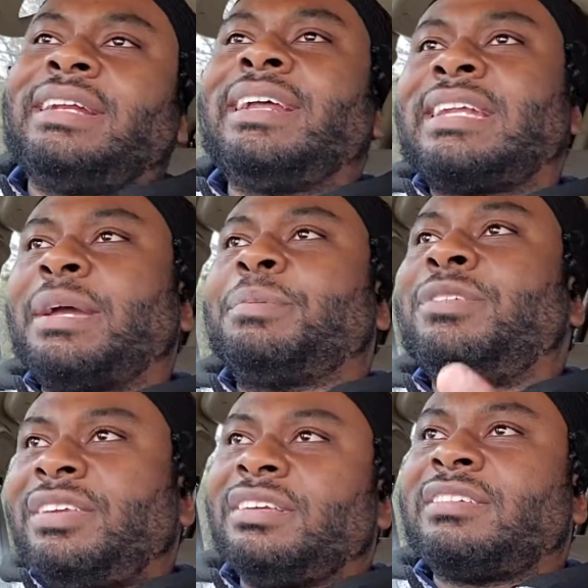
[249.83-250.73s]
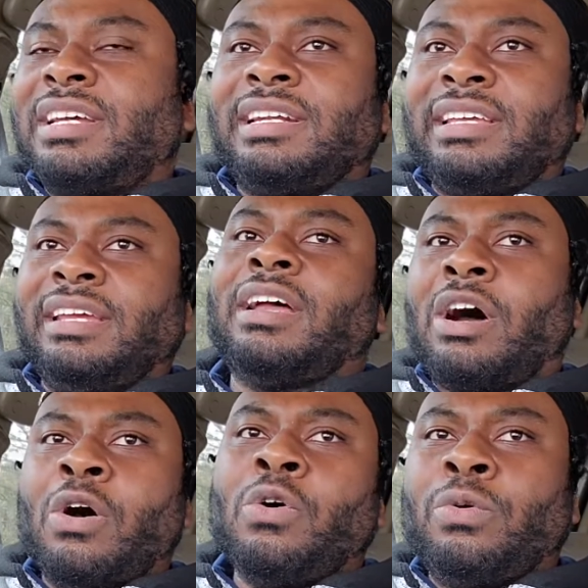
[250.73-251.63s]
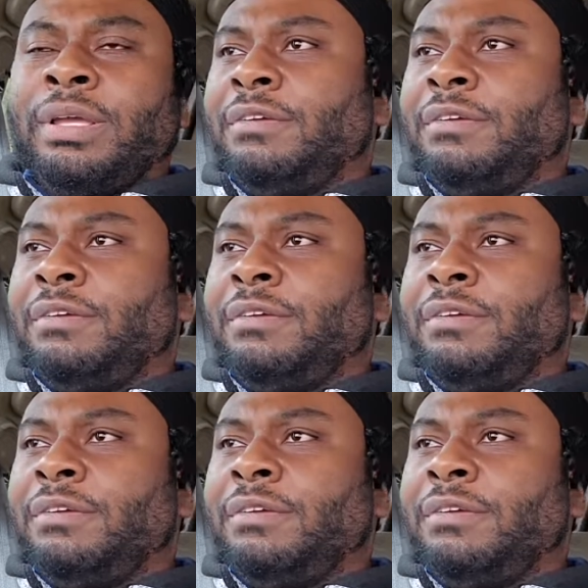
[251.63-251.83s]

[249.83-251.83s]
that type of shit's gonna get old,